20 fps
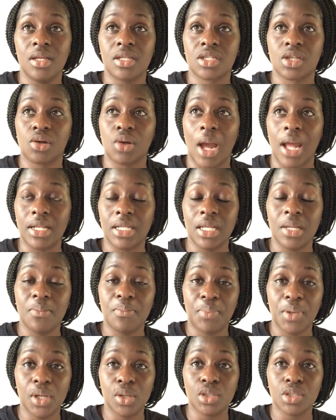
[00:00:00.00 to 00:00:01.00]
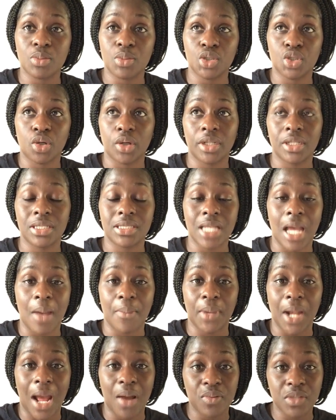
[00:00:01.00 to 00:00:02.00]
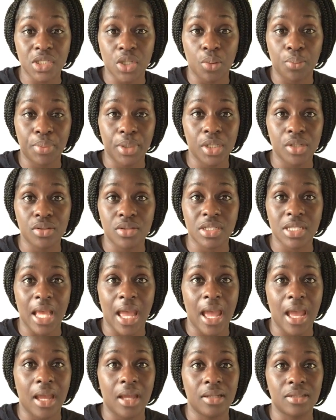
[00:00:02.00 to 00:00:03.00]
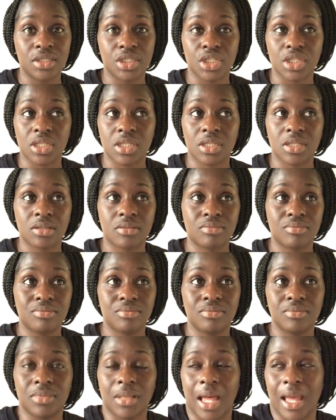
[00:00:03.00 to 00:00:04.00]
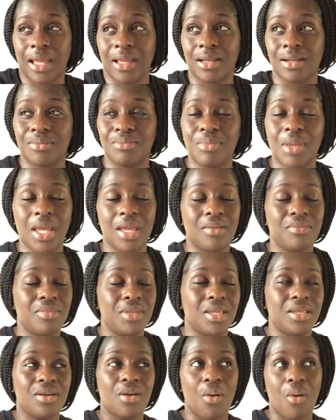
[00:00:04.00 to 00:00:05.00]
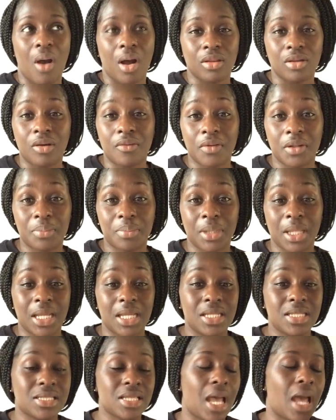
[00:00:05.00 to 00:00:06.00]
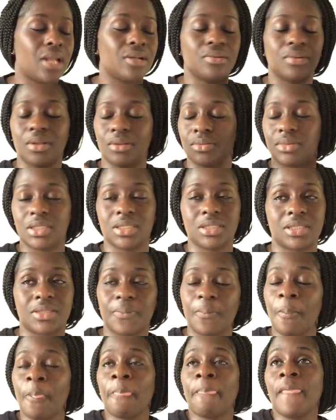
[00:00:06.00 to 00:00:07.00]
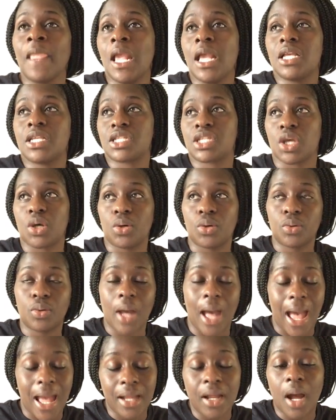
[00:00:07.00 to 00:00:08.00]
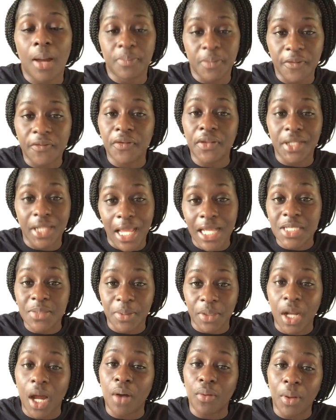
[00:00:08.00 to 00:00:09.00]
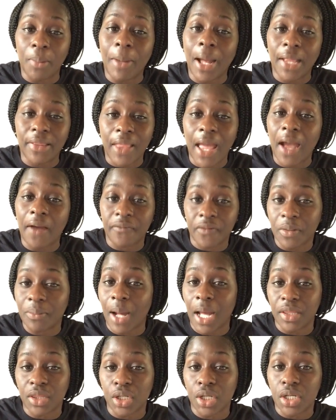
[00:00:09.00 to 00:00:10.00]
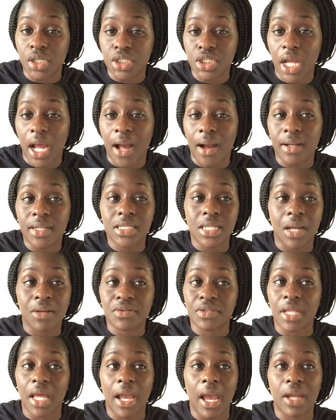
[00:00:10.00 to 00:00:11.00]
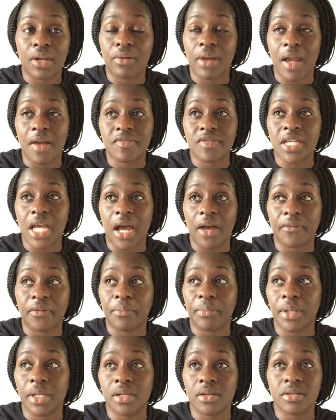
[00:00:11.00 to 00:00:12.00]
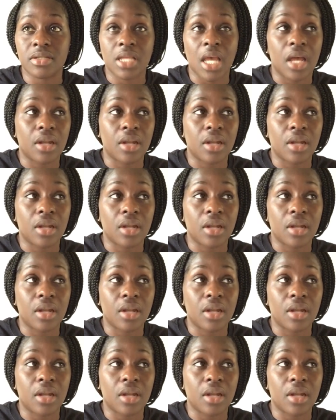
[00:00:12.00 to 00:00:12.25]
So I did pills majority of the time, but I was on pills that just like made me go all over the place, I don't know, just... So I opted for the Nexplanon with my after my third child, because I was like, I don't have time for pills.